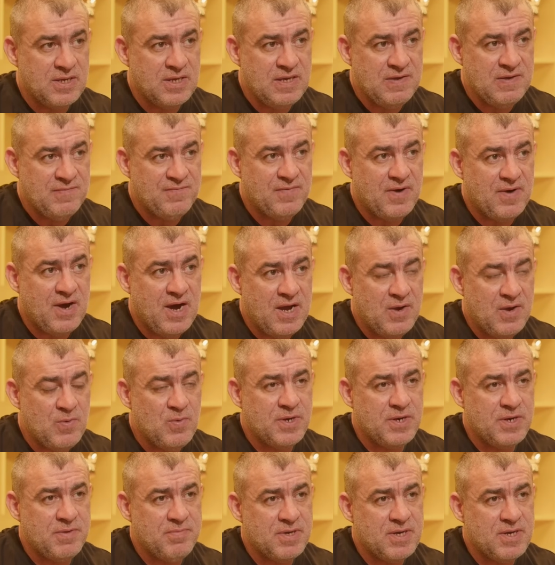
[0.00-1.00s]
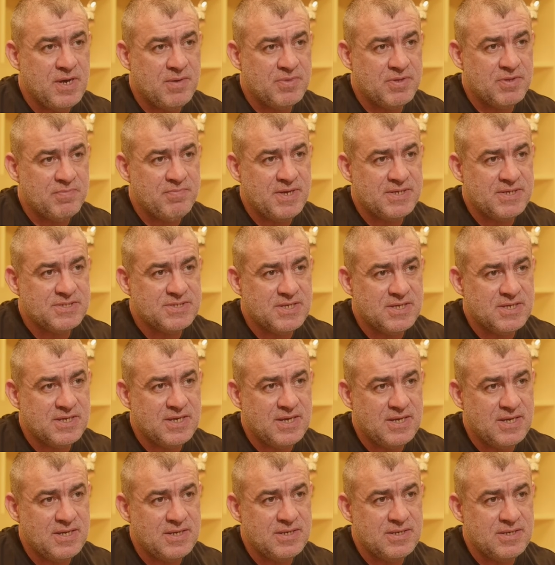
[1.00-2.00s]
If I want to become the best
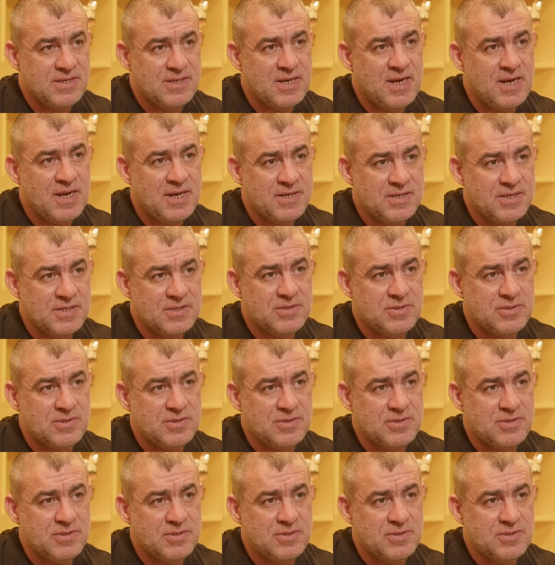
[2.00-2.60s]
again, I need